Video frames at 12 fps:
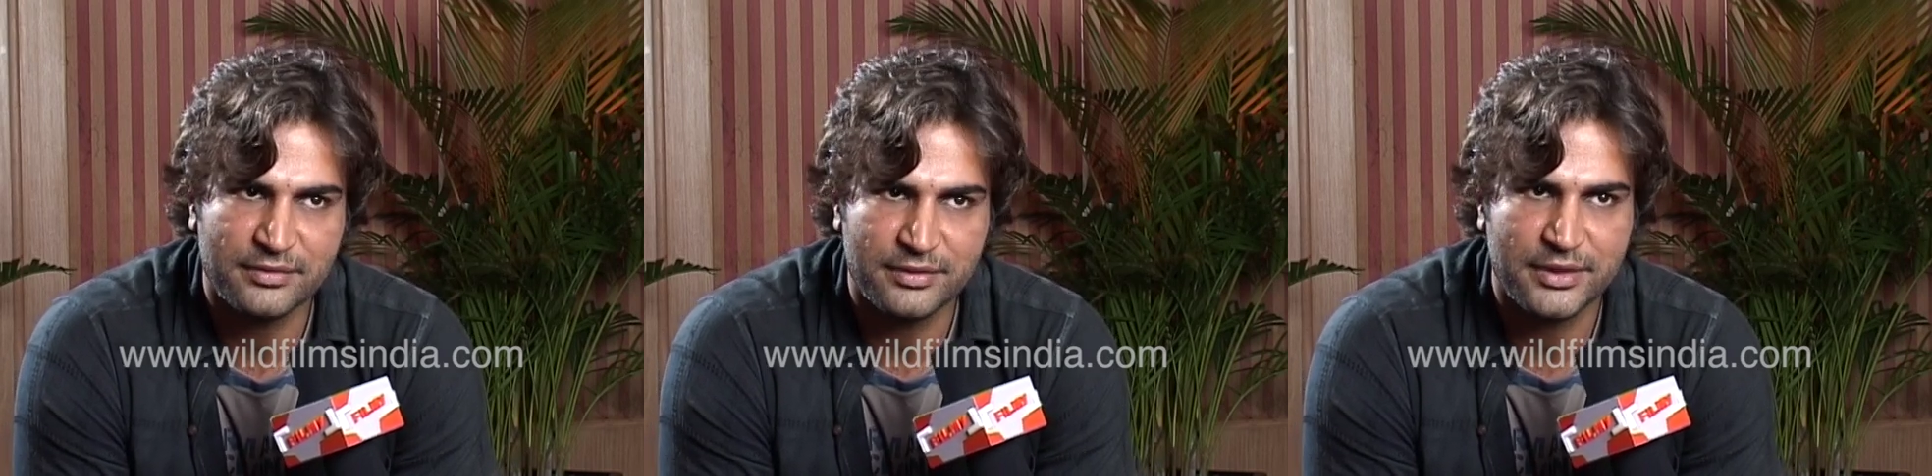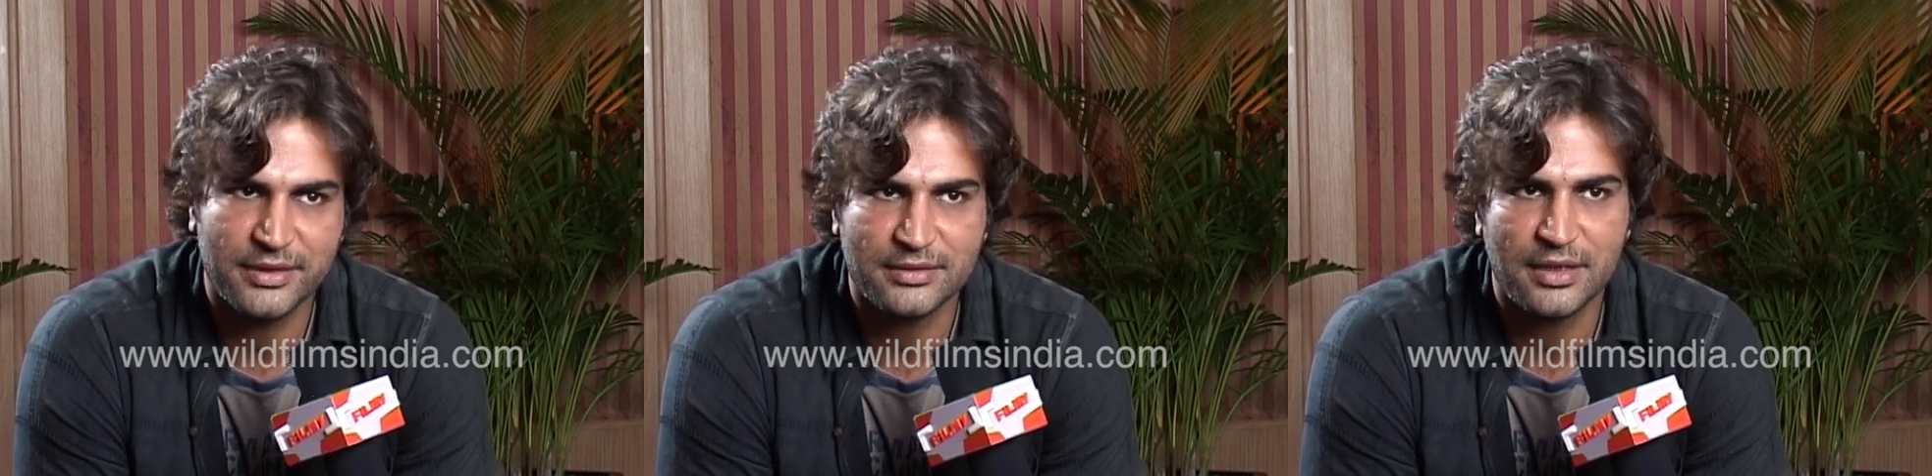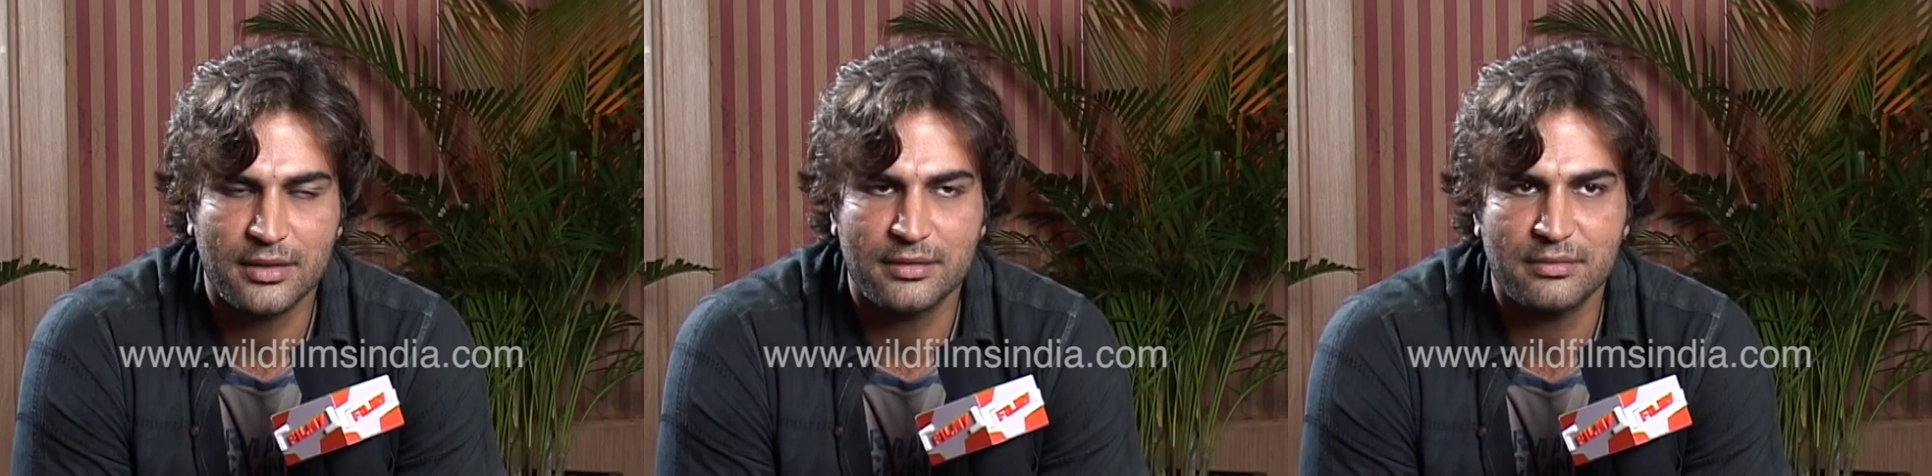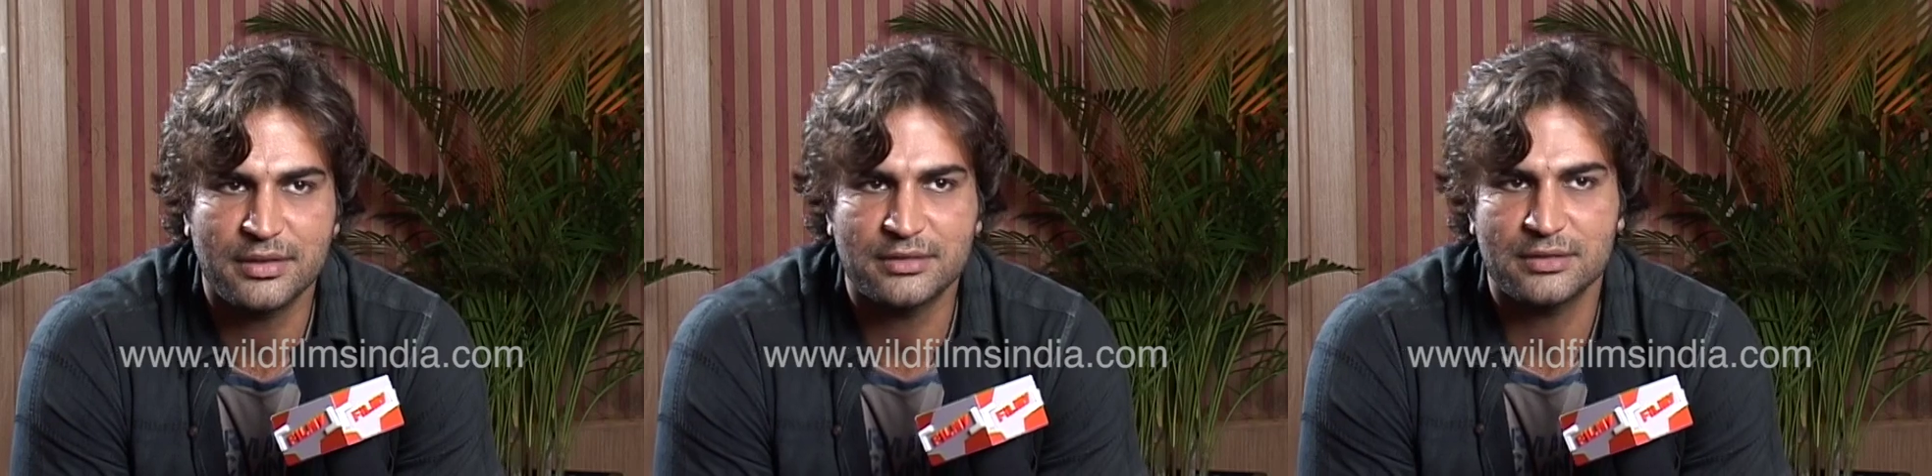nefarious
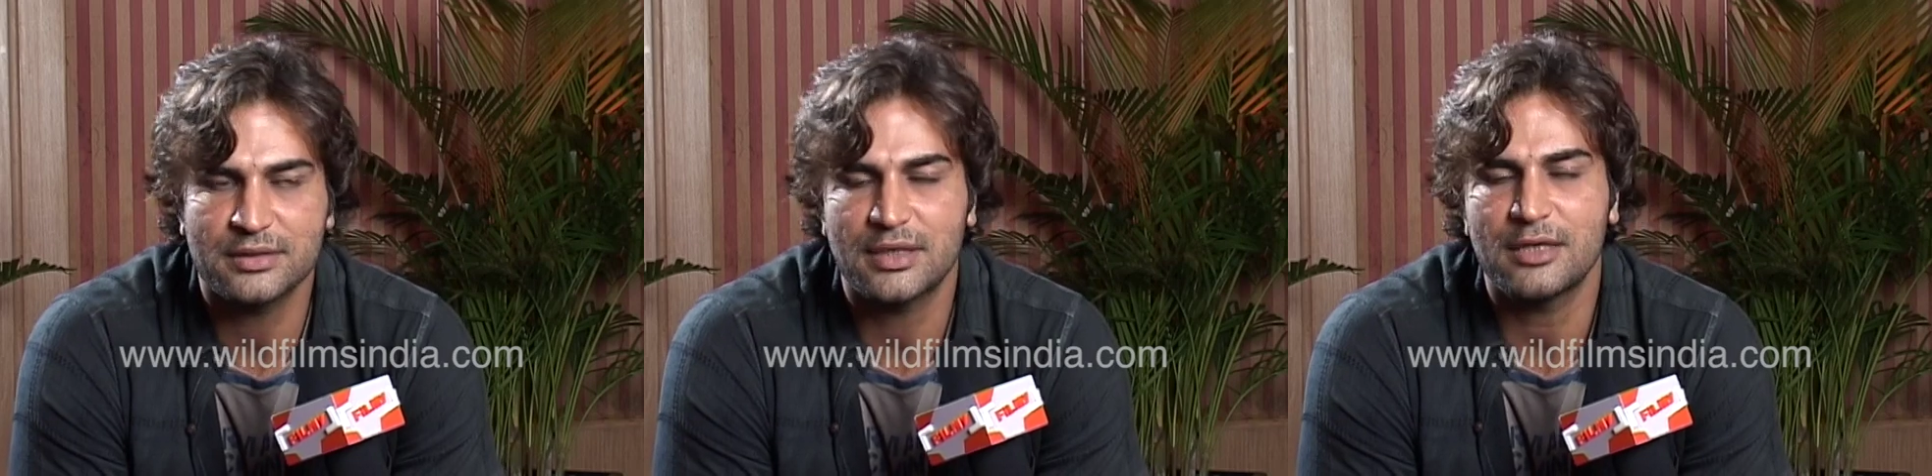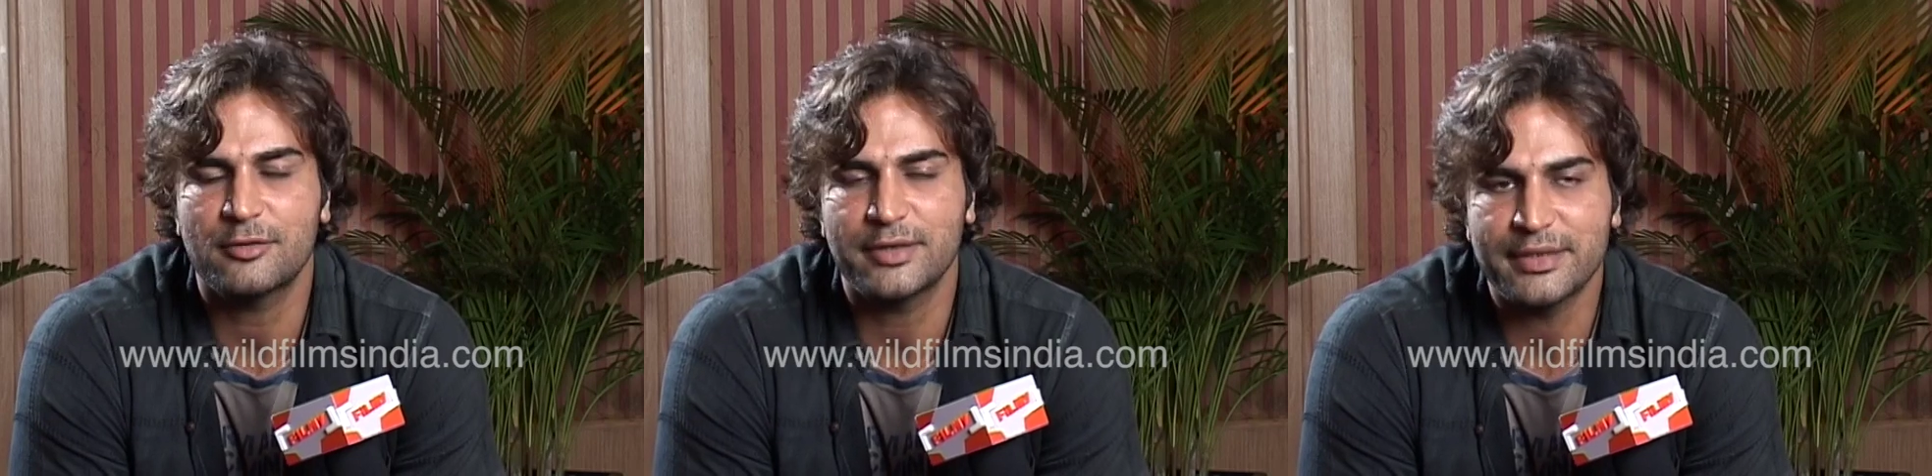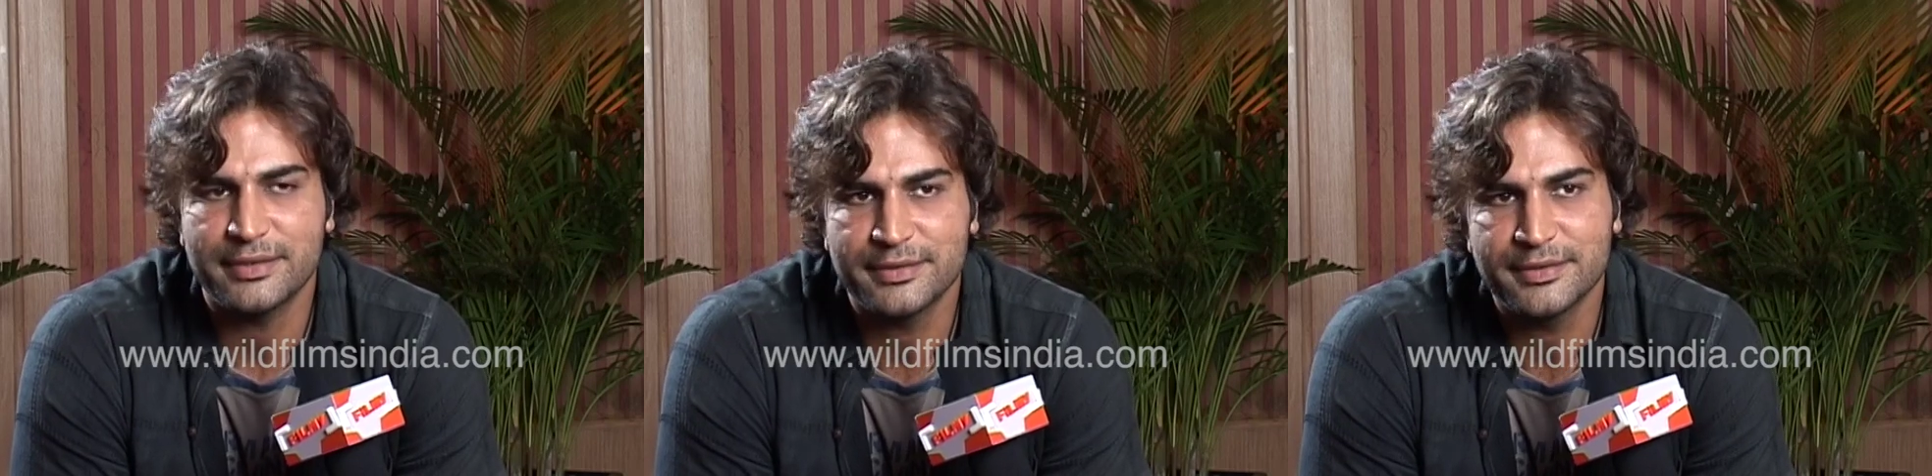activities in the country.